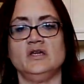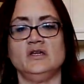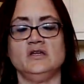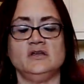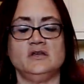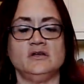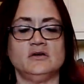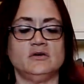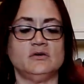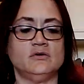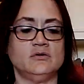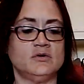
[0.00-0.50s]

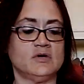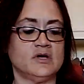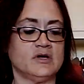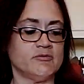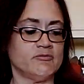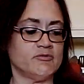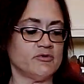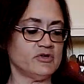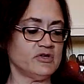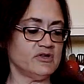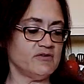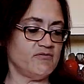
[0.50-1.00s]
You know, I
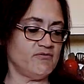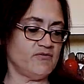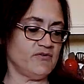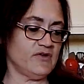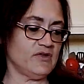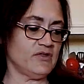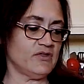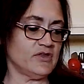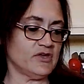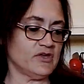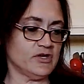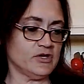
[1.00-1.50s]
really
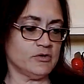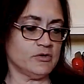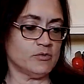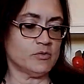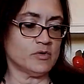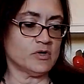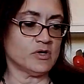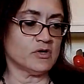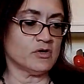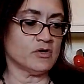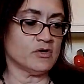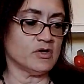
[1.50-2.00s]
feel that
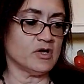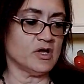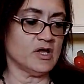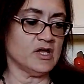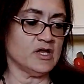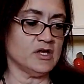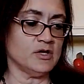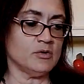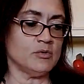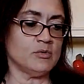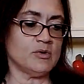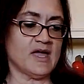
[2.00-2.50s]

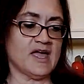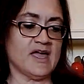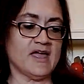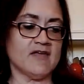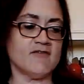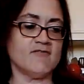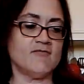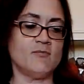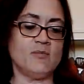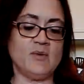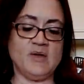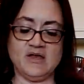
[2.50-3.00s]
you
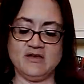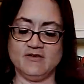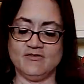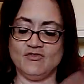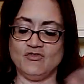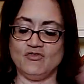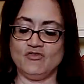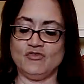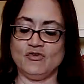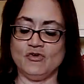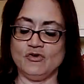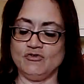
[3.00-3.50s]
have been
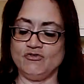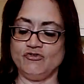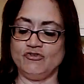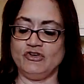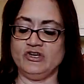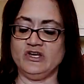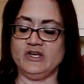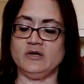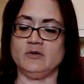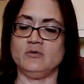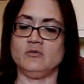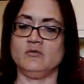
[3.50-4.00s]

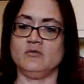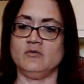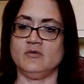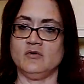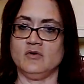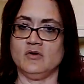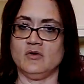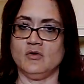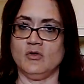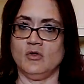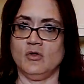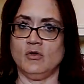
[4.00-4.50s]
searching
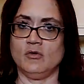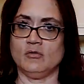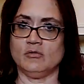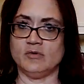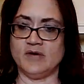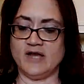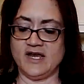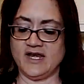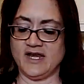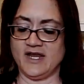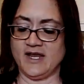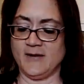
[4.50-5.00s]

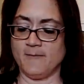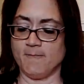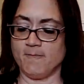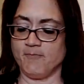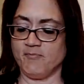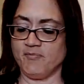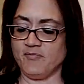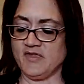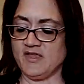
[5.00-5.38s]
already,